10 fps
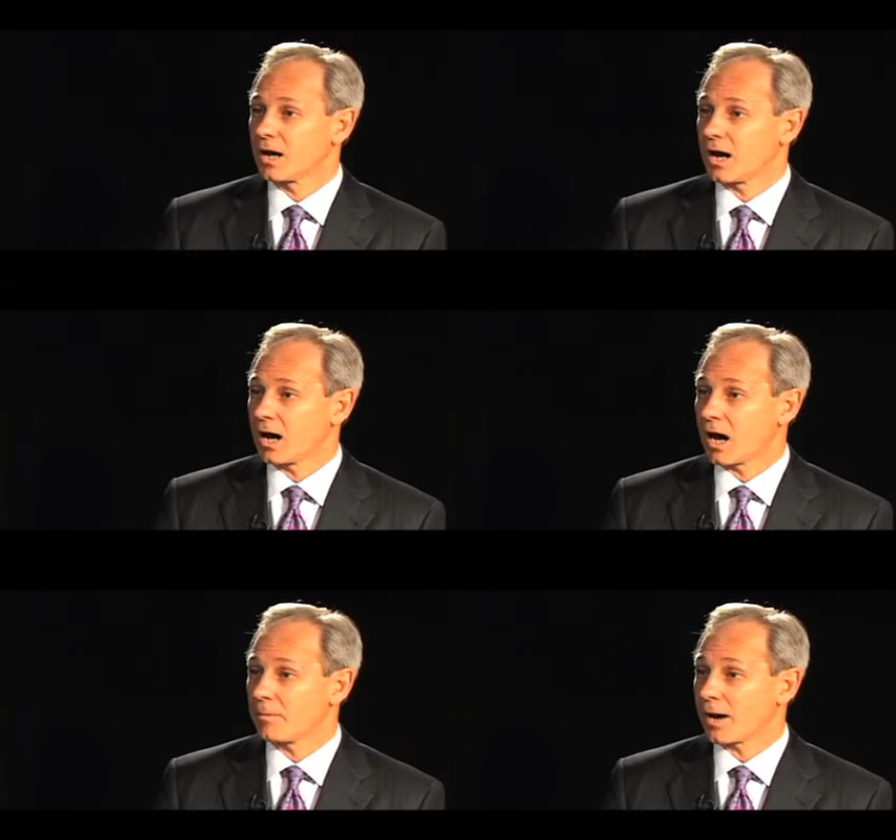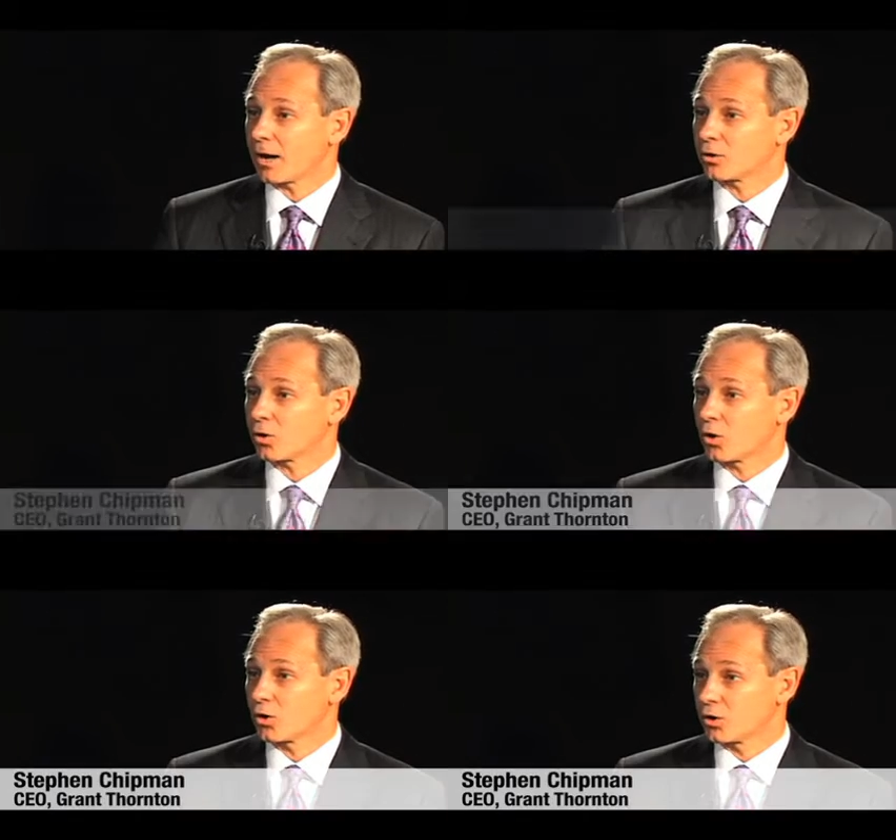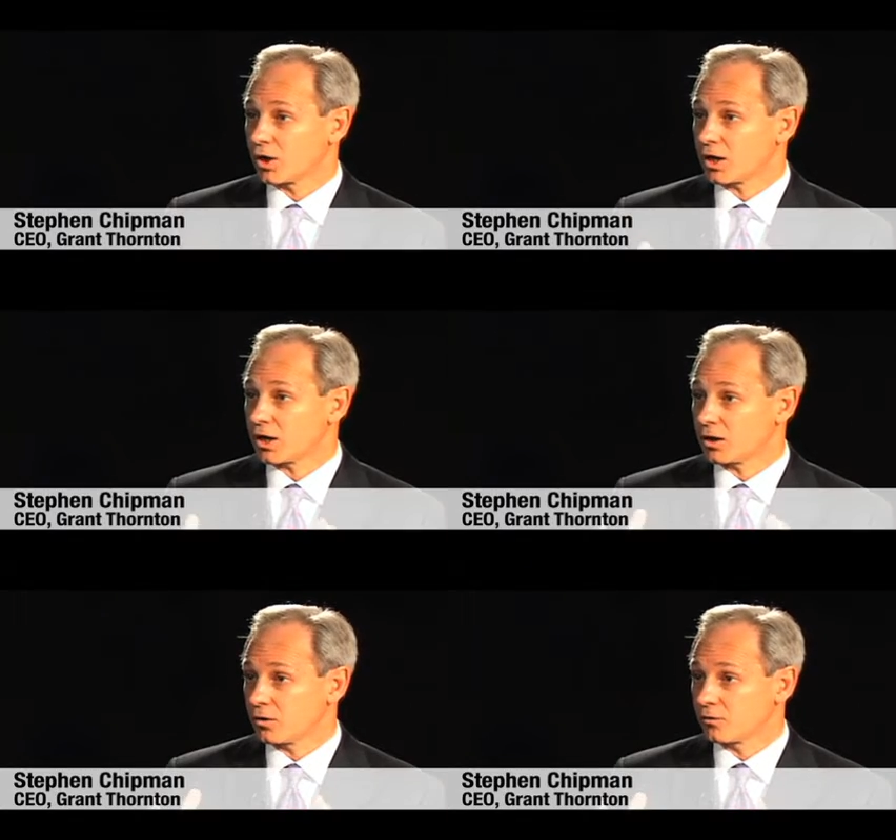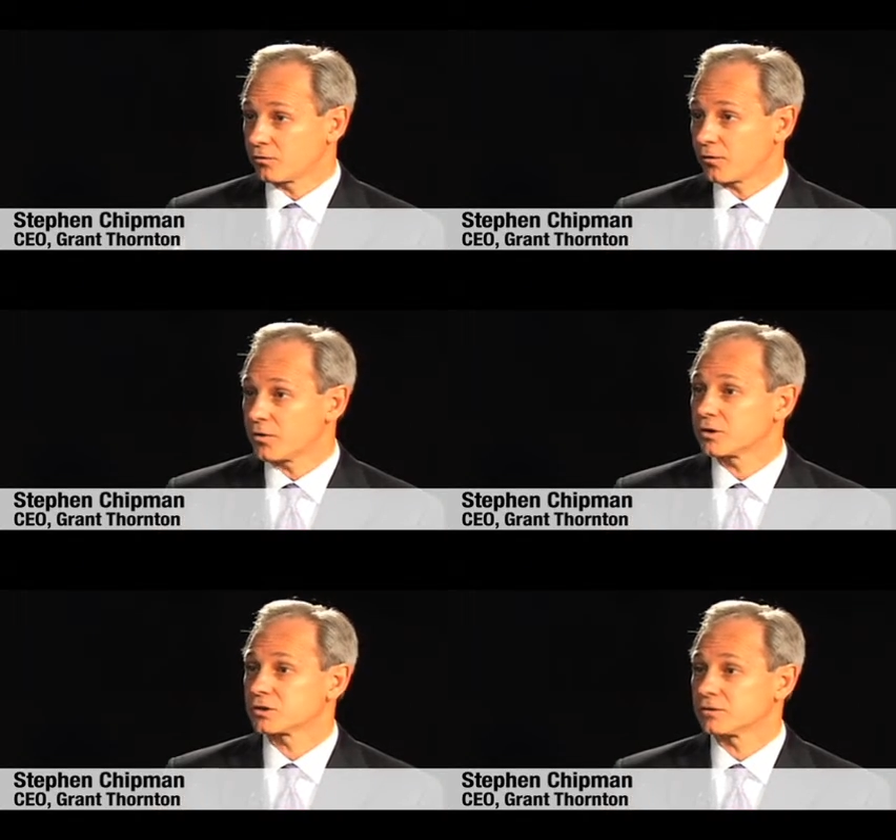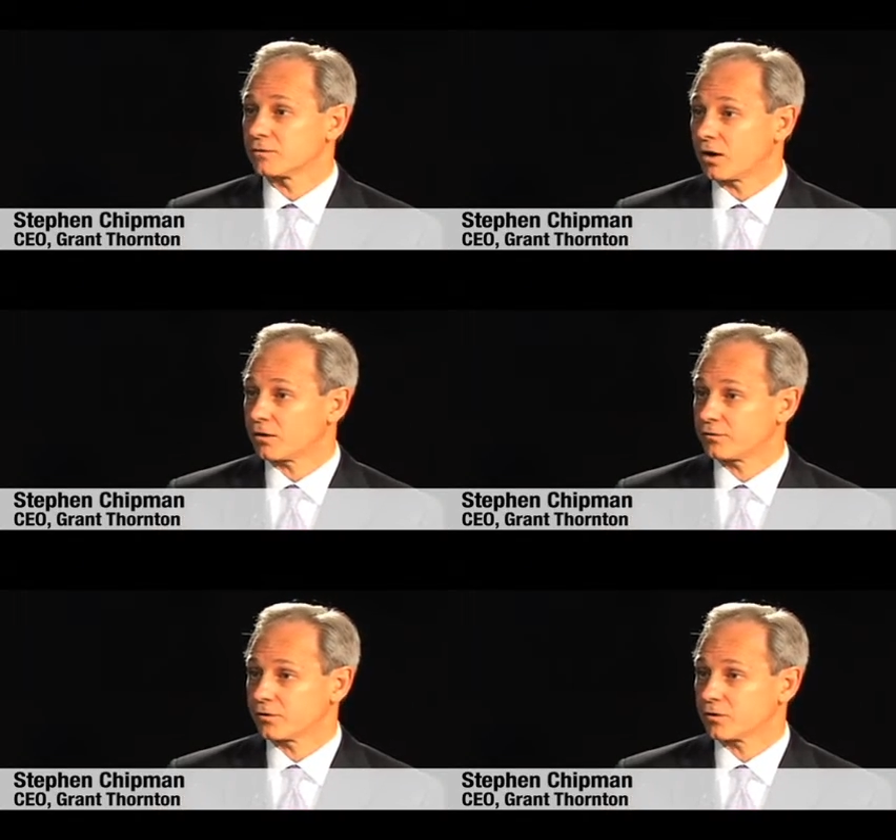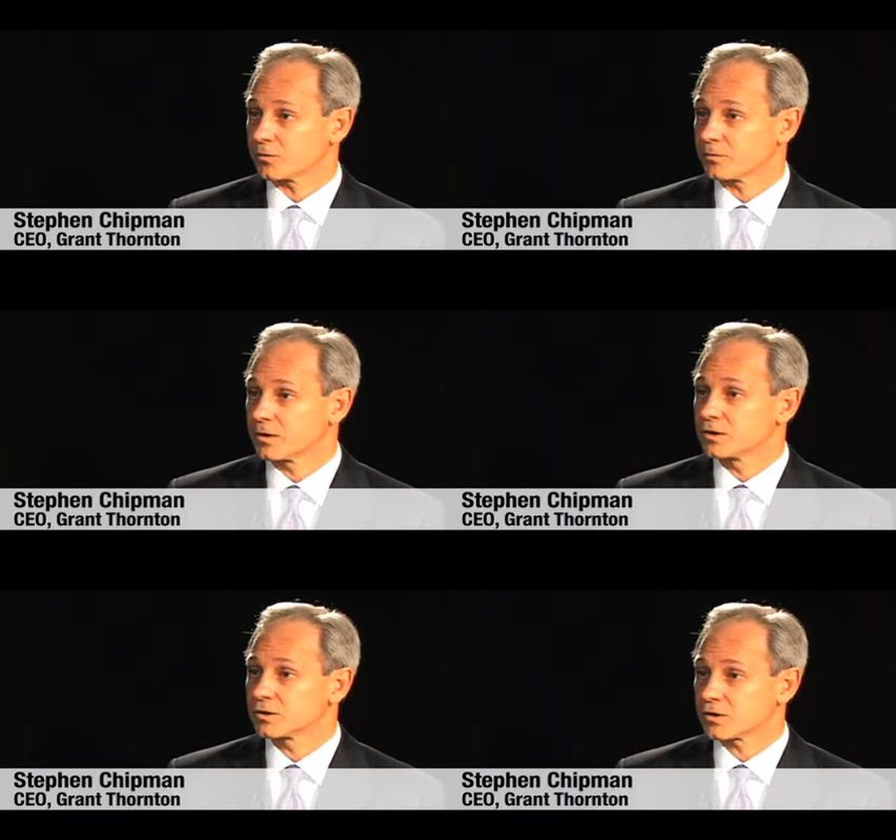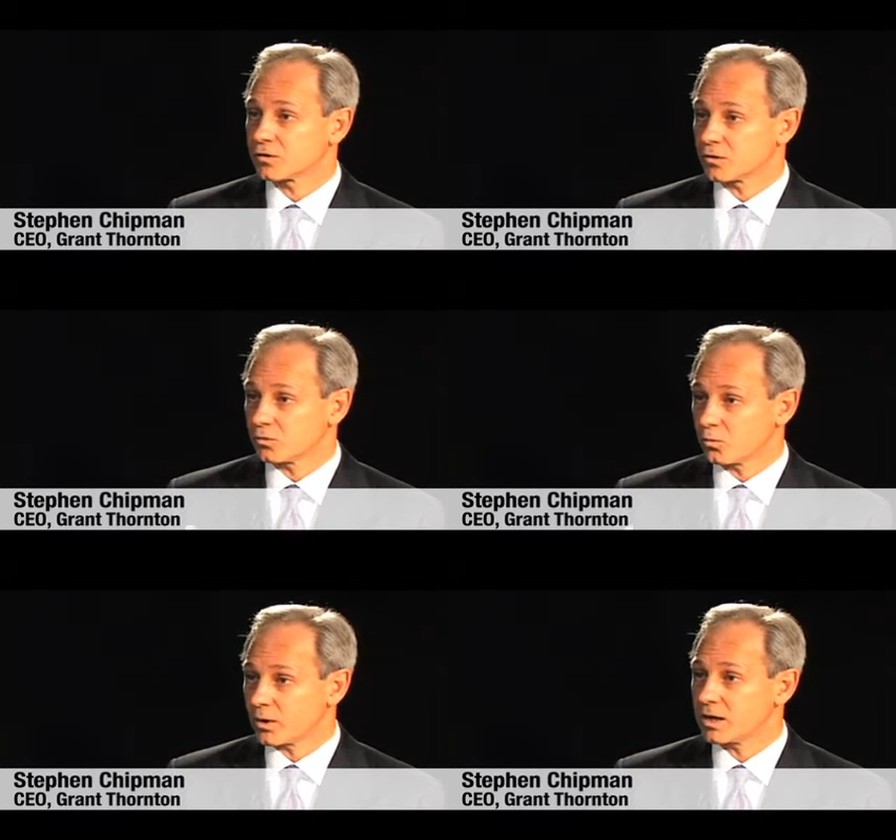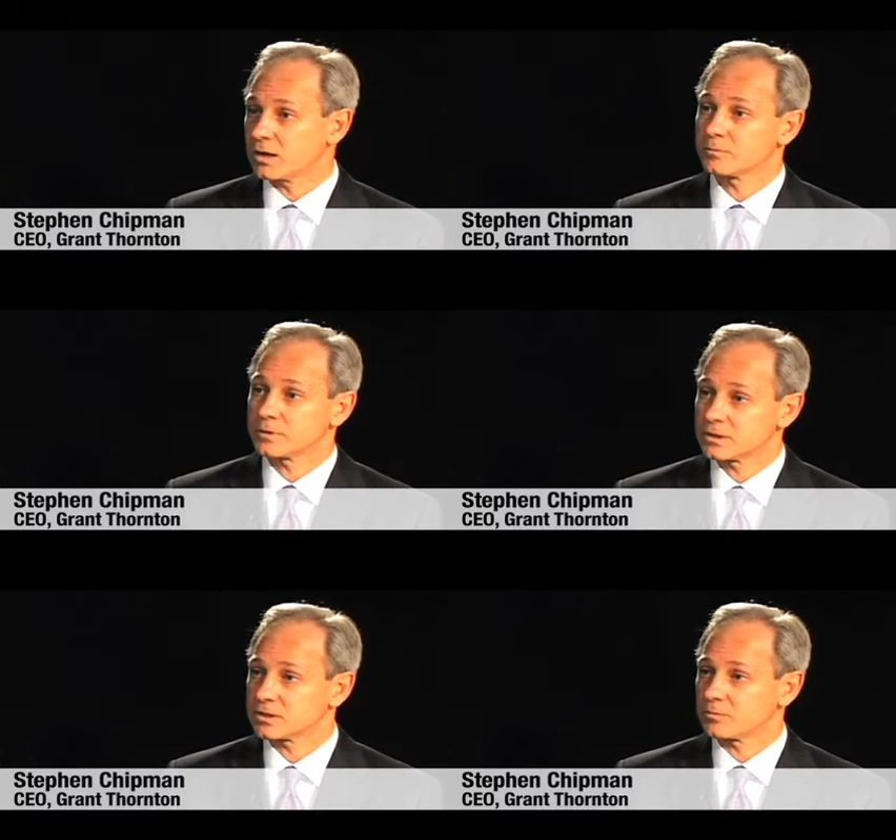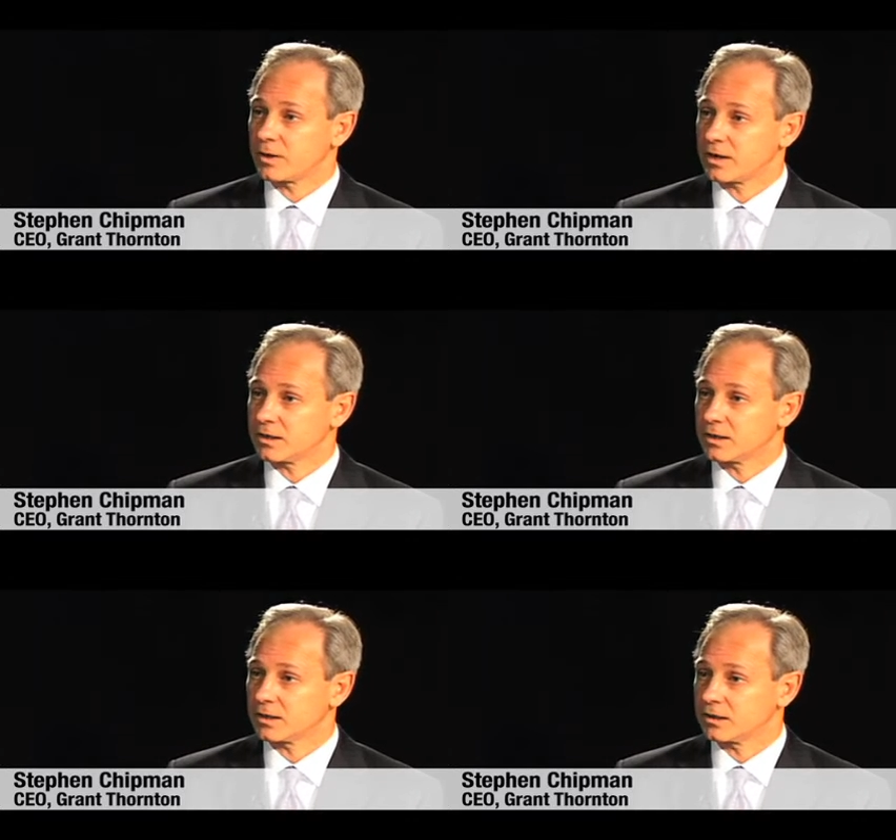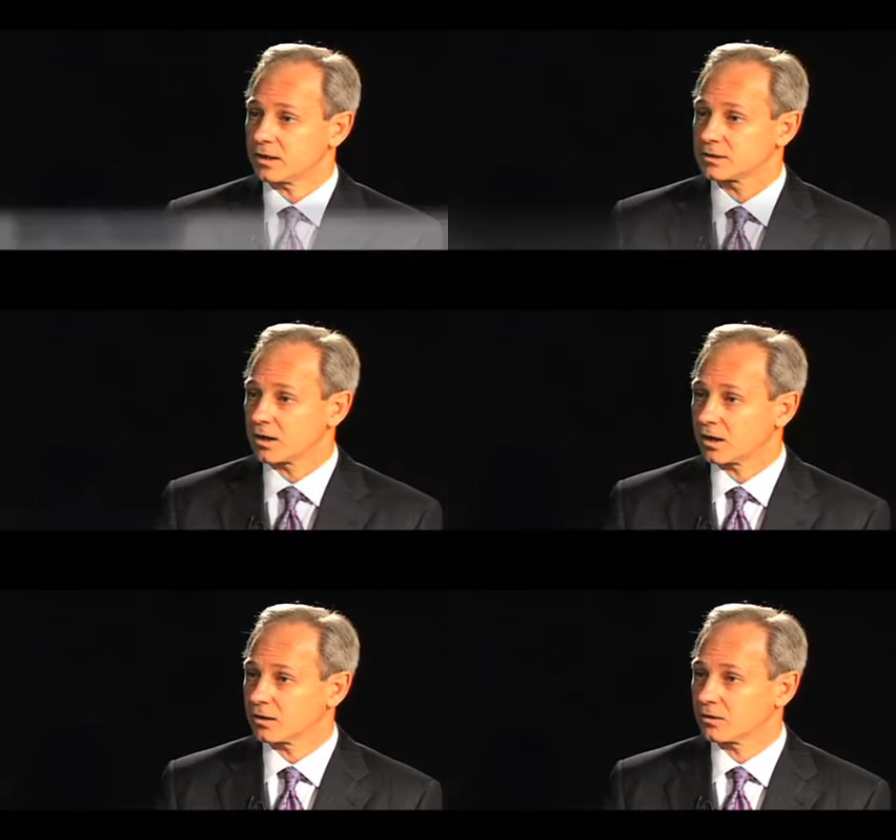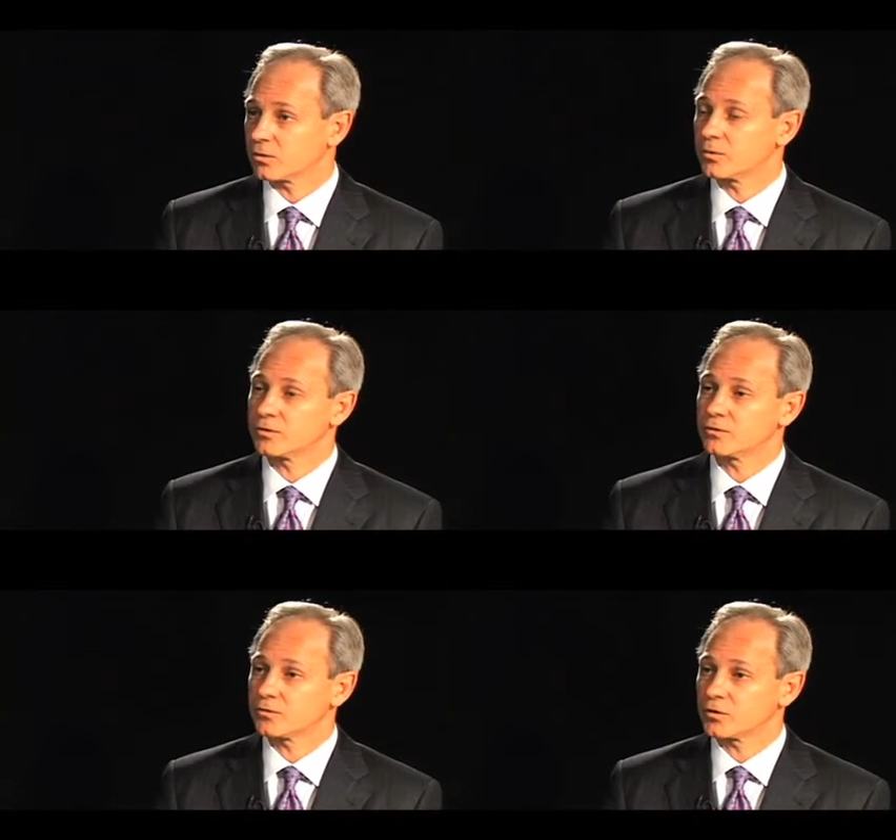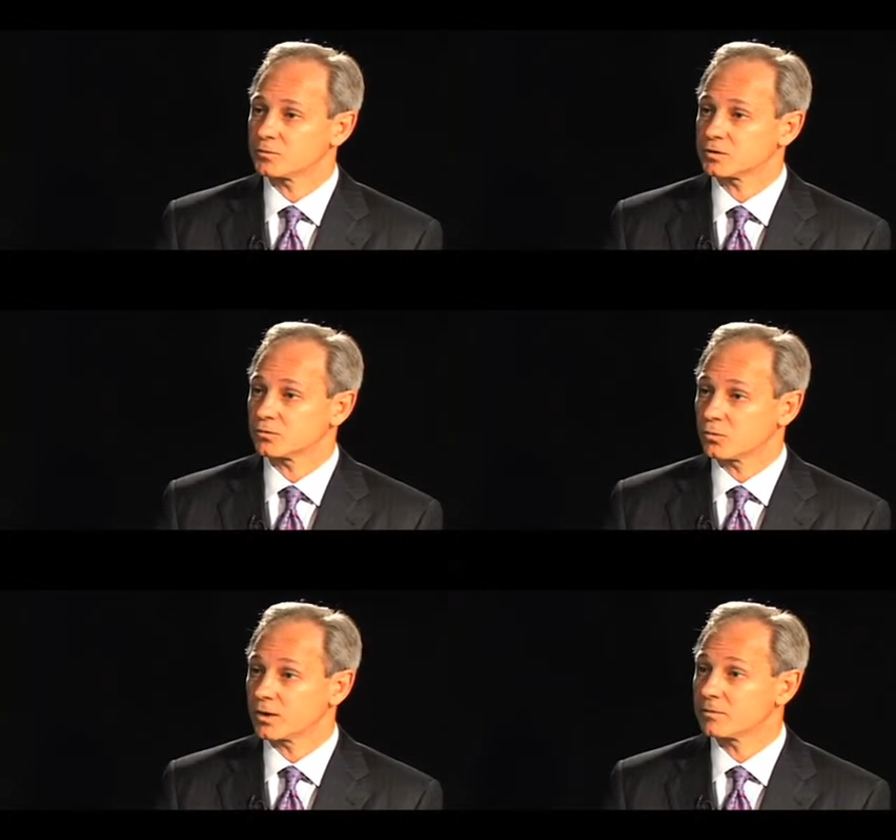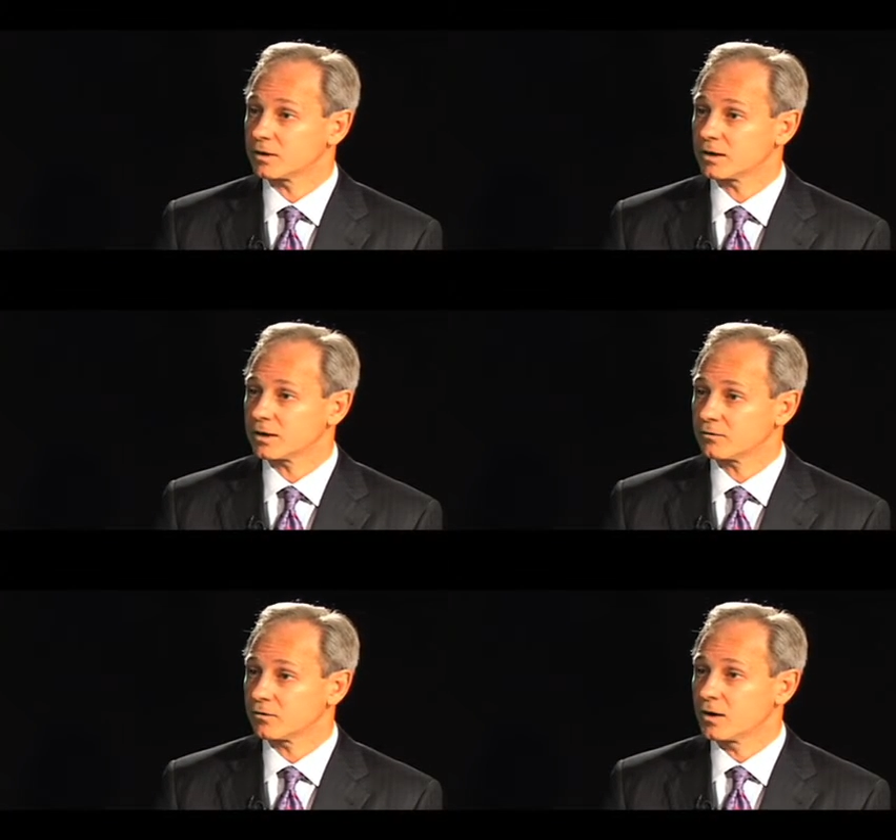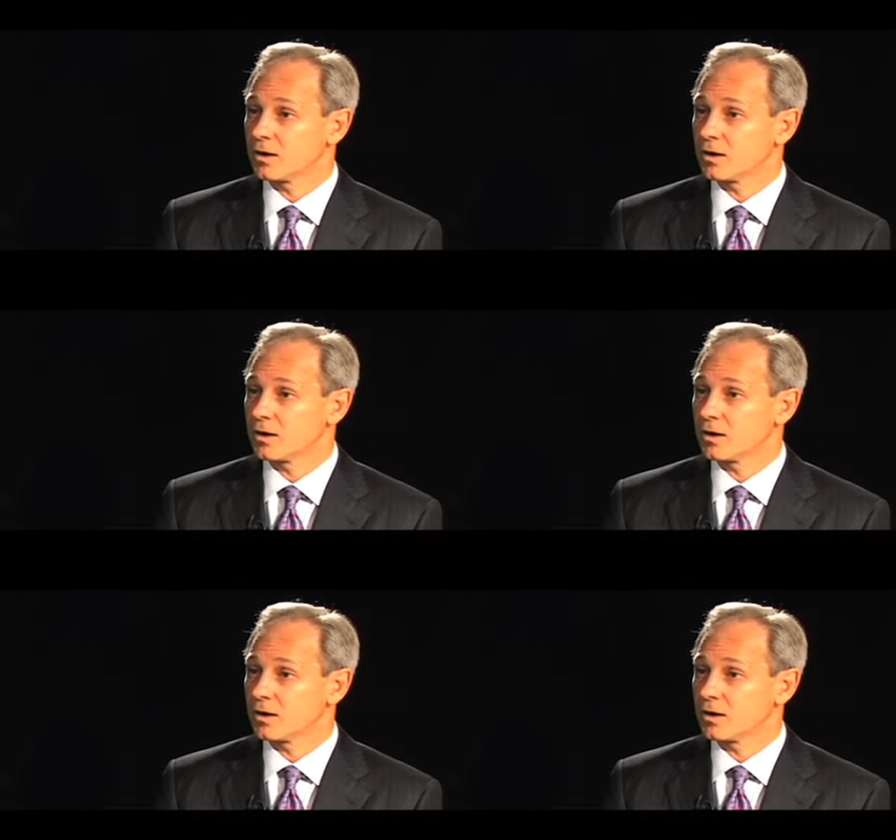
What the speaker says: about the focus of our firm so that we can participate in a dialogue with the firms that we believe